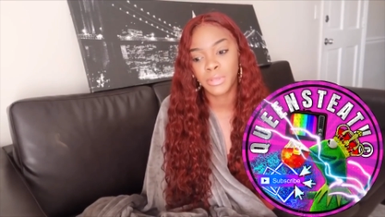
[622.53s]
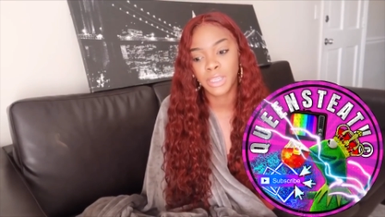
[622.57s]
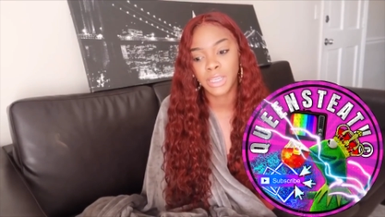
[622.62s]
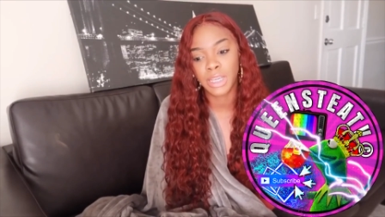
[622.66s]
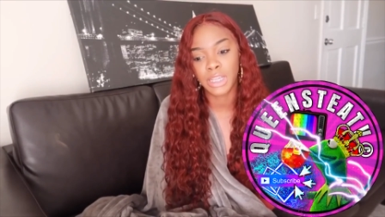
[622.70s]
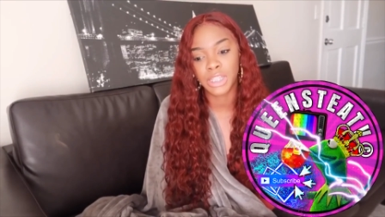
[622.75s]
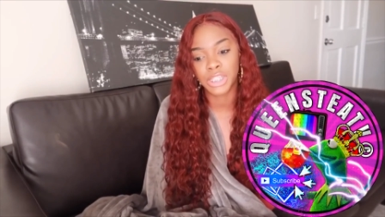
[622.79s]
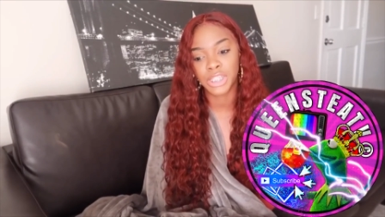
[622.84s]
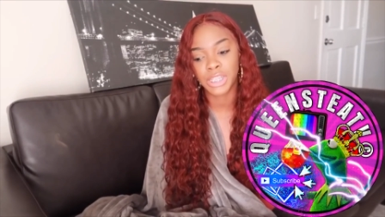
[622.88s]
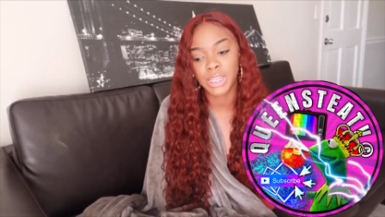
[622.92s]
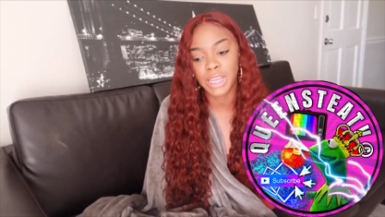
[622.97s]

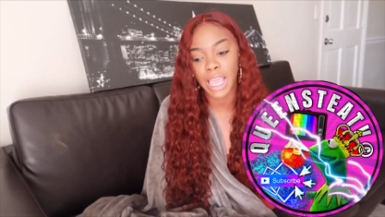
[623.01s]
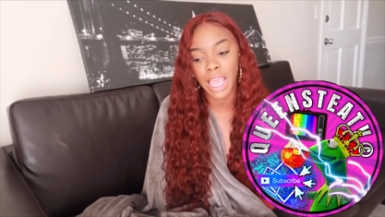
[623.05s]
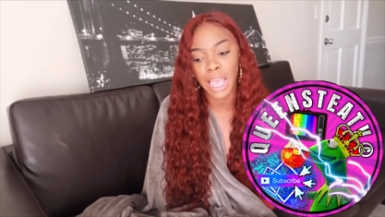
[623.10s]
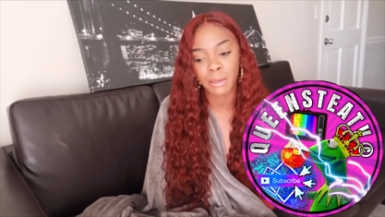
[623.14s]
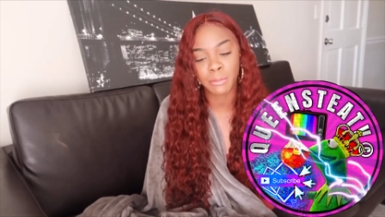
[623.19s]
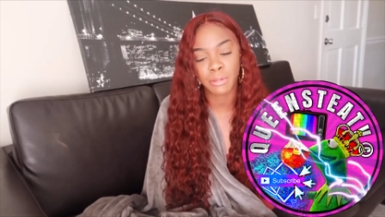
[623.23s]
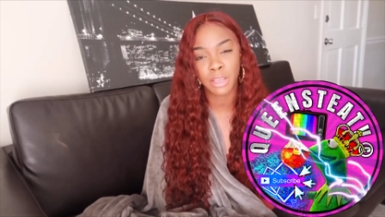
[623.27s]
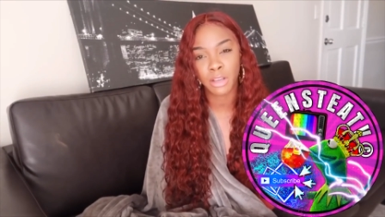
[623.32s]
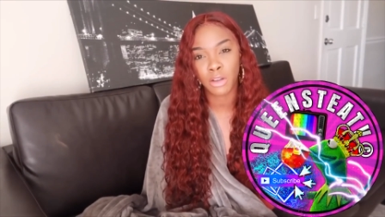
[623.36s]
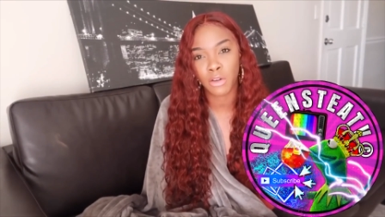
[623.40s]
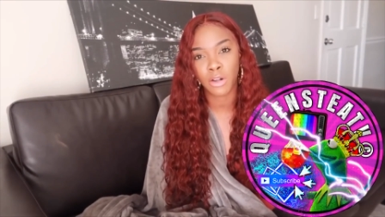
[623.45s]
because she
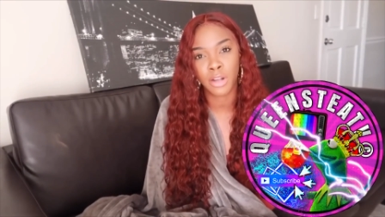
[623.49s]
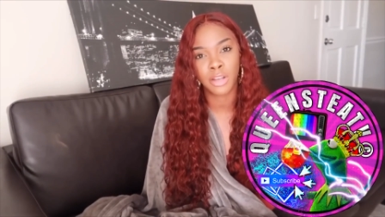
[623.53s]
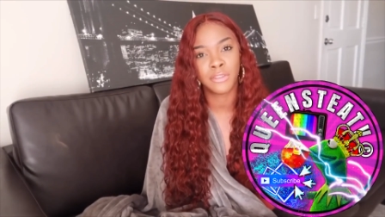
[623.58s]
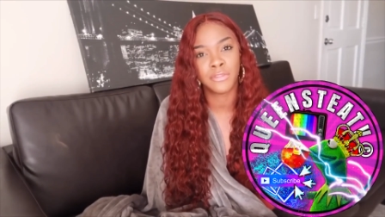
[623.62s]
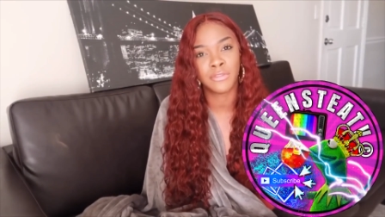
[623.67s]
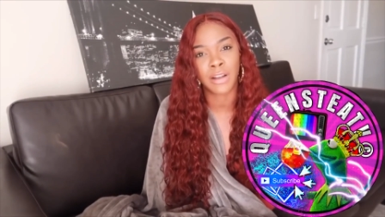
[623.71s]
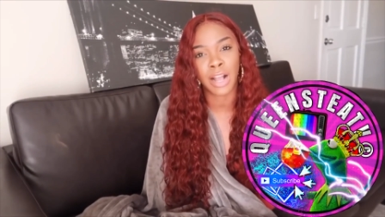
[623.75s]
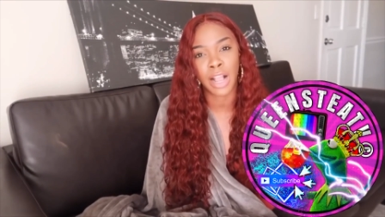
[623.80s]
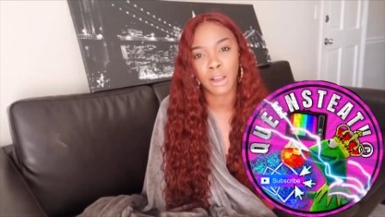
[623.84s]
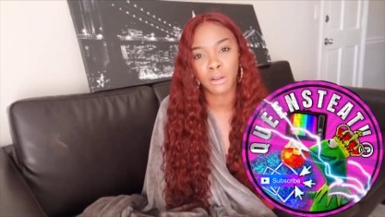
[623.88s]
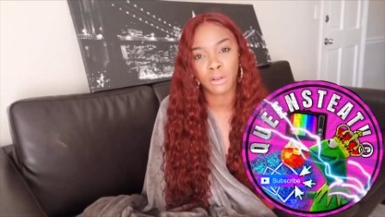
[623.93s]
had been
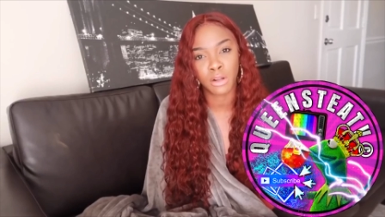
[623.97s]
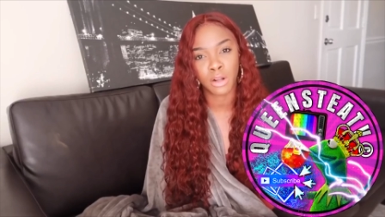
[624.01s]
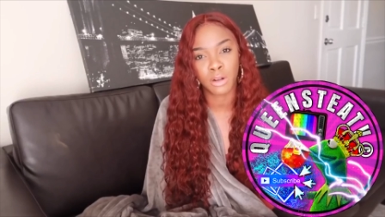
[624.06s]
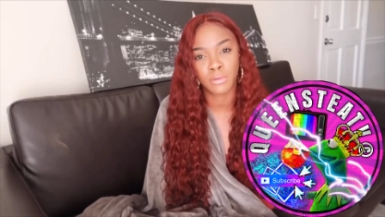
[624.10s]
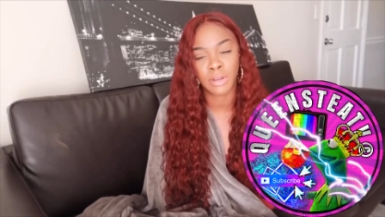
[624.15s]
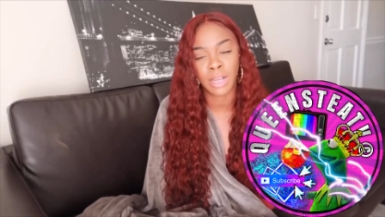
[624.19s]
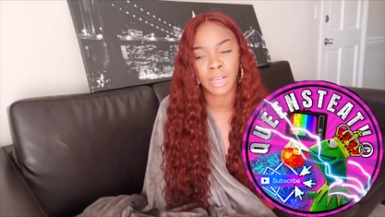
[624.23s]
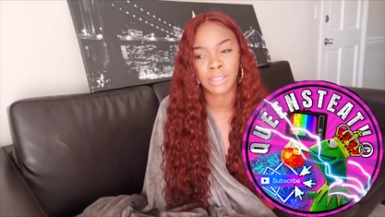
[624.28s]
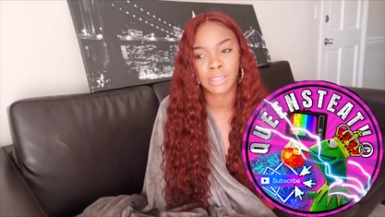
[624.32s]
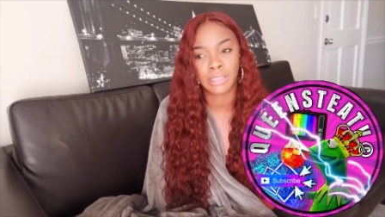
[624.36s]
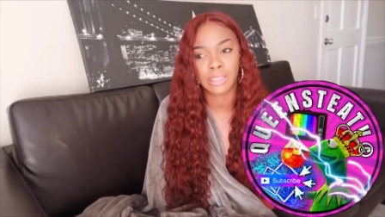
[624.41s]
going
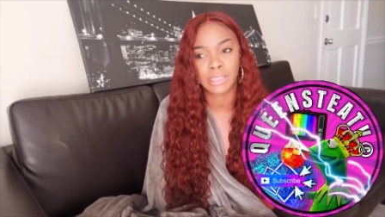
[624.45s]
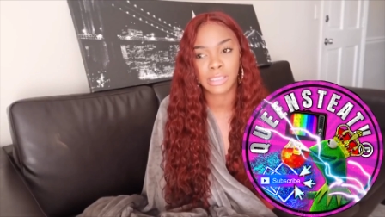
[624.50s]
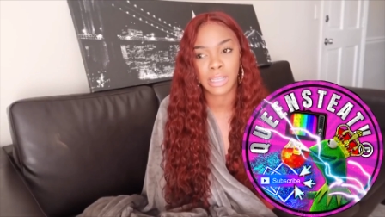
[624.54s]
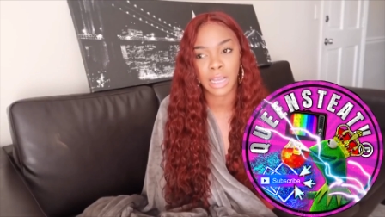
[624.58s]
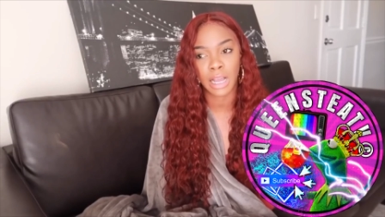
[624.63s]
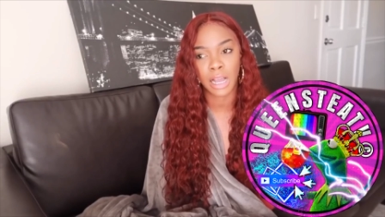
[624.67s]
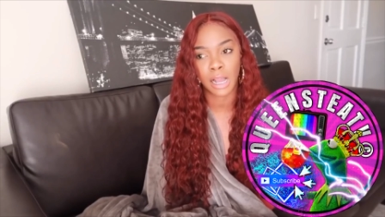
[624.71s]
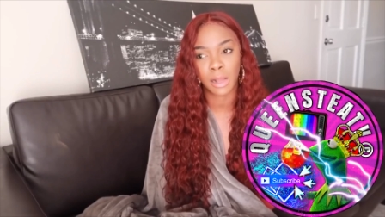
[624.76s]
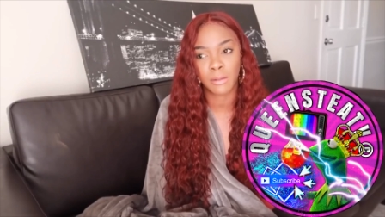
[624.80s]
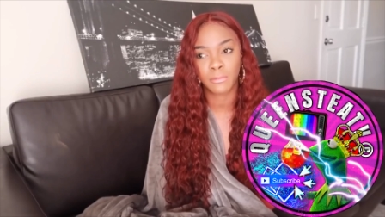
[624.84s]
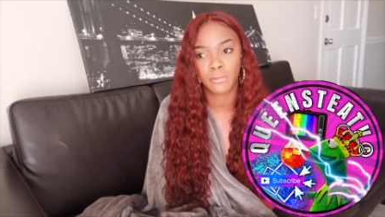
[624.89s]
viral around this
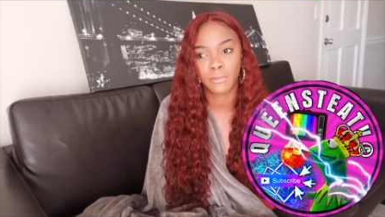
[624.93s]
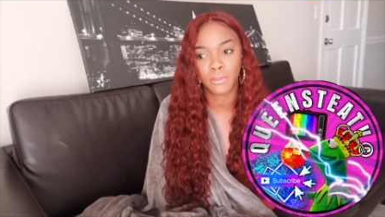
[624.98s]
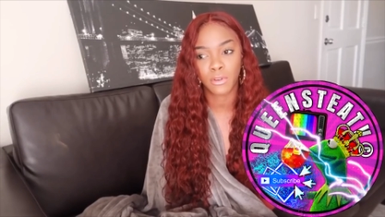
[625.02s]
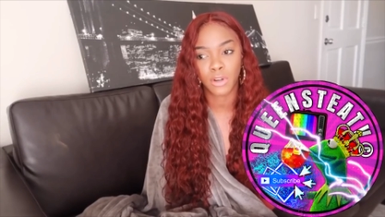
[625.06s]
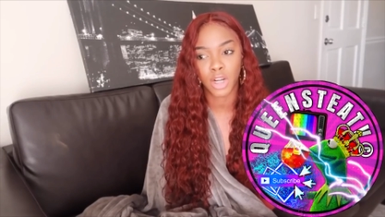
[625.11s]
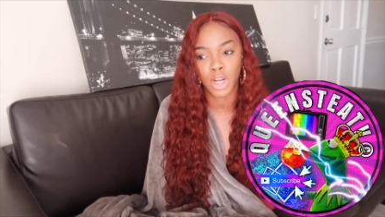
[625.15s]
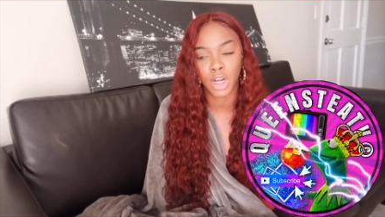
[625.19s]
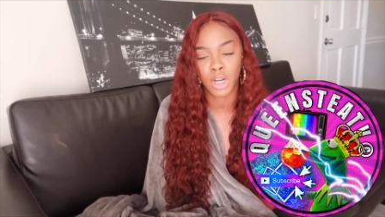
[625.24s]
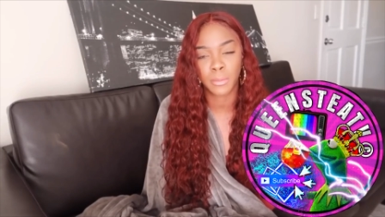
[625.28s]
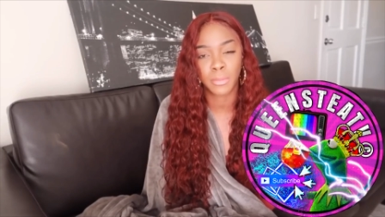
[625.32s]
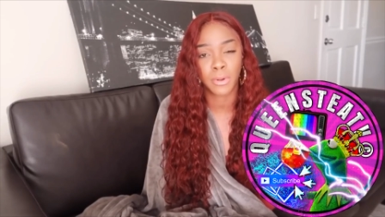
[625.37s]
time
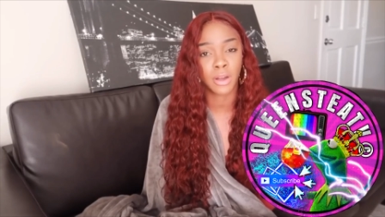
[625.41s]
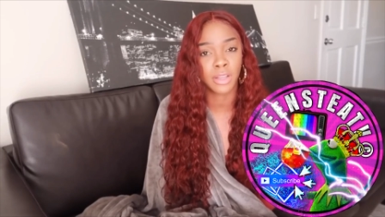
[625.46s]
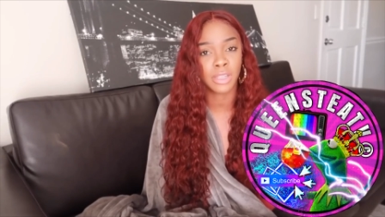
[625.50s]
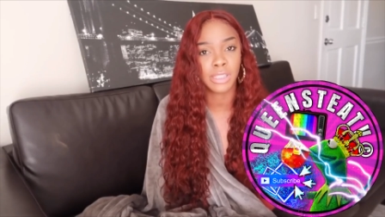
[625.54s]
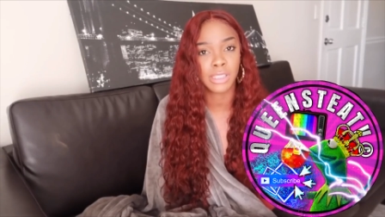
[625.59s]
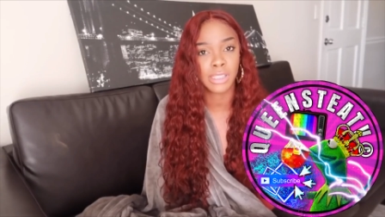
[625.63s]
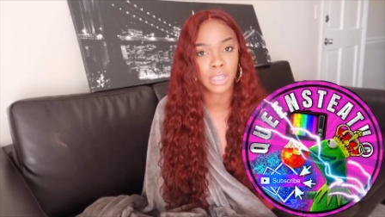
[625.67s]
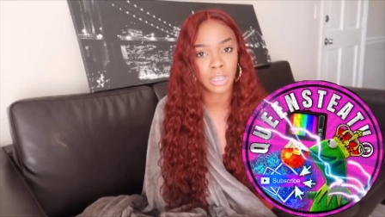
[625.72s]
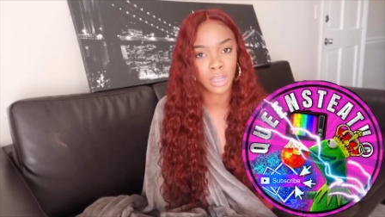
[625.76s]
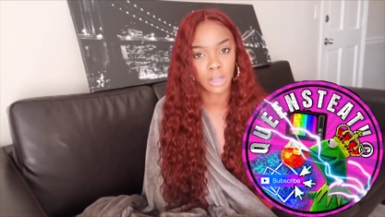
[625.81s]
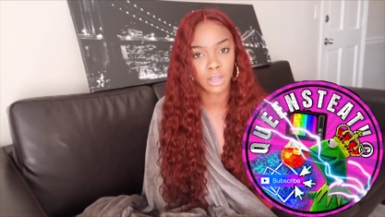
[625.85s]
for her
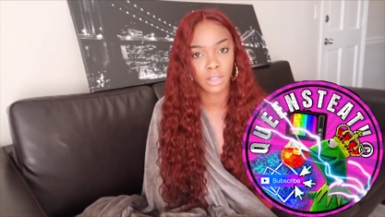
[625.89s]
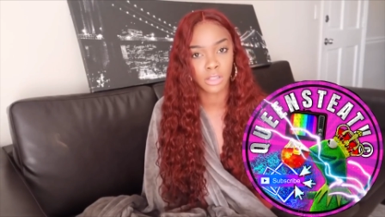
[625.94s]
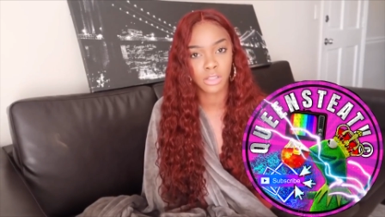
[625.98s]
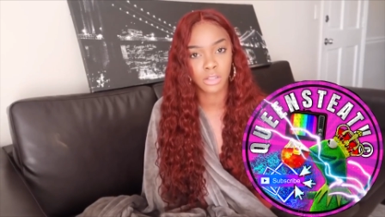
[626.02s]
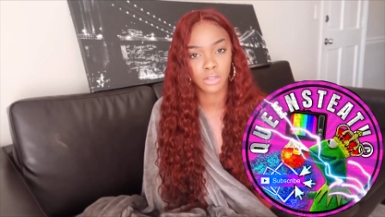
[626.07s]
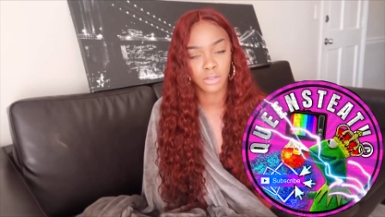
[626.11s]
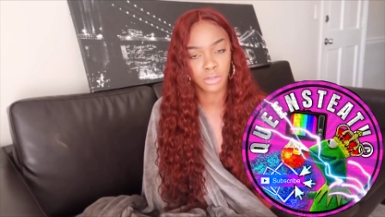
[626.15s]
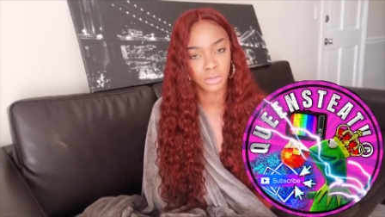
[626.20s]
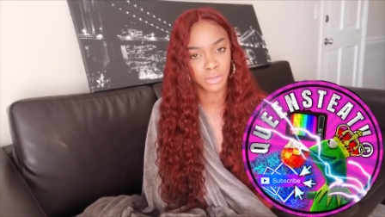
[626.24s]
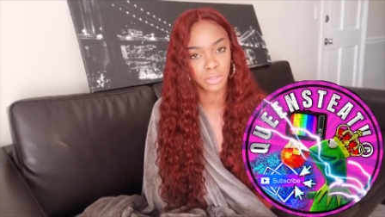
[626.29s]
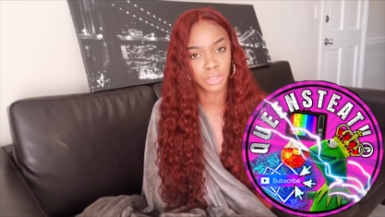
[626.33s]
ponytail
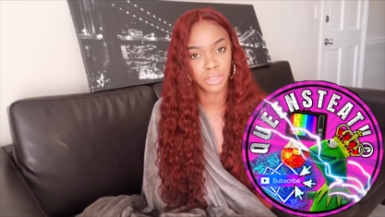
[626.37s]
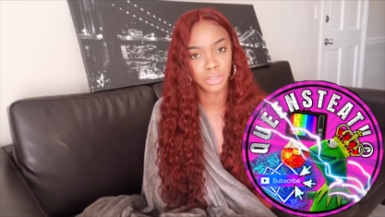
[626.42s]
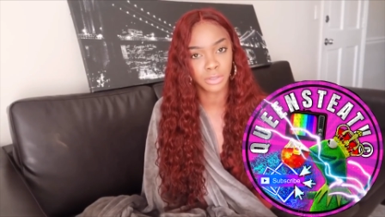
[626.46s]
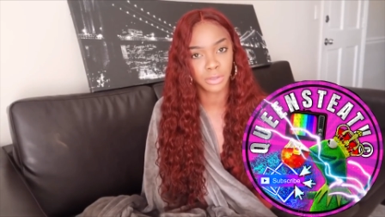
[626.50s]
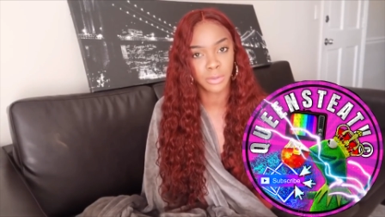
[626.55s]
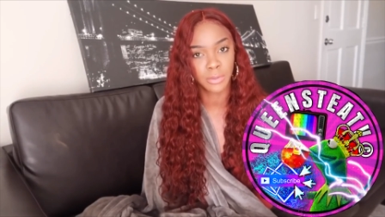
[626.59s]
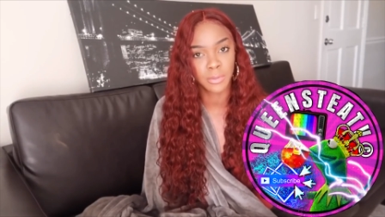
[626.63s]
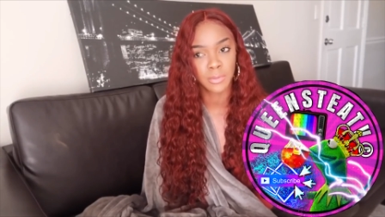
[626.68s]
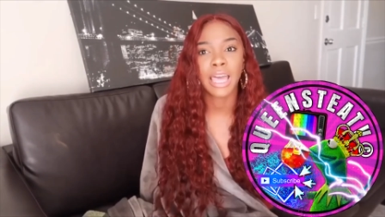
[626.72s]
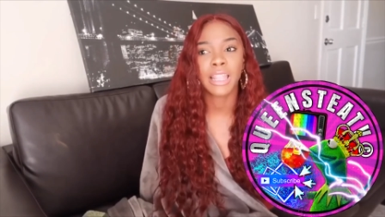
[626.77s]
tutorial